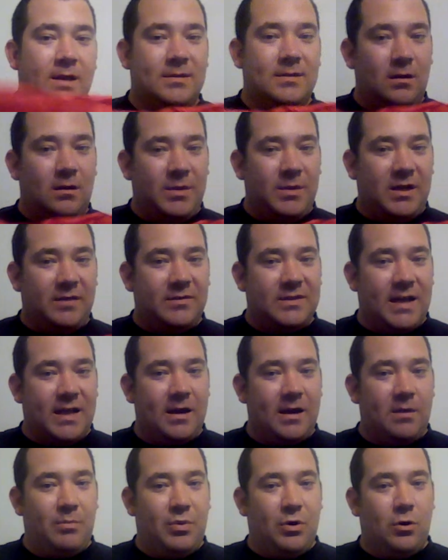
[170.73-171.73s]
A little bit of a
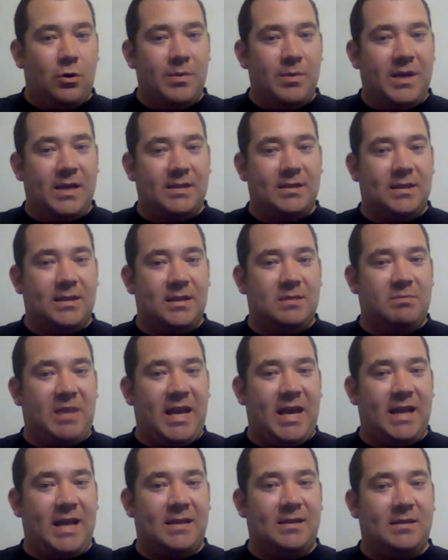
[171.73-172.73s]
tighter pull because it is
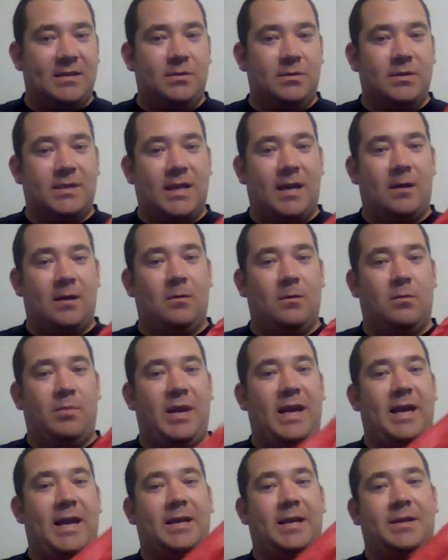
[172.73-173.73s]
packed into a tighter little
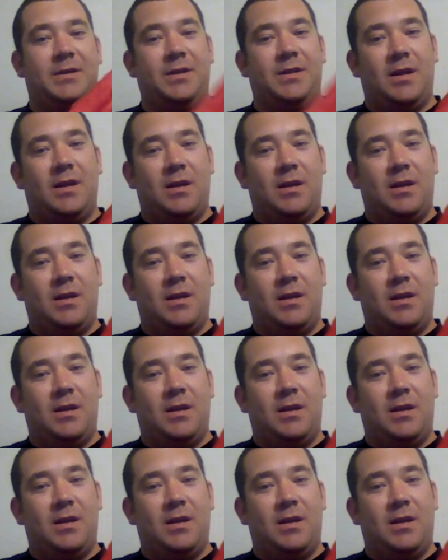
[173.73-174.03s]
package.